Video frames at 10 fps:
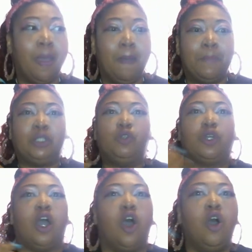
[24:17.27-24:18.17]
But you can
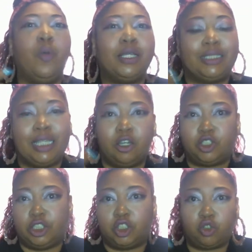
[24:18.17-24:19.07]
always tell
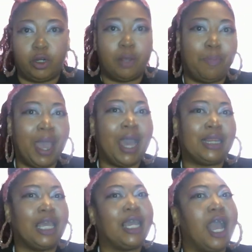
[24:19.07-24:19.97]
she's treated bad.
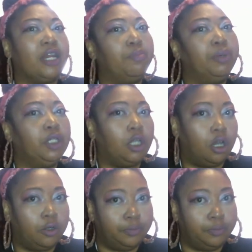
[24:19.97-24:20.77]
They kind of bully her.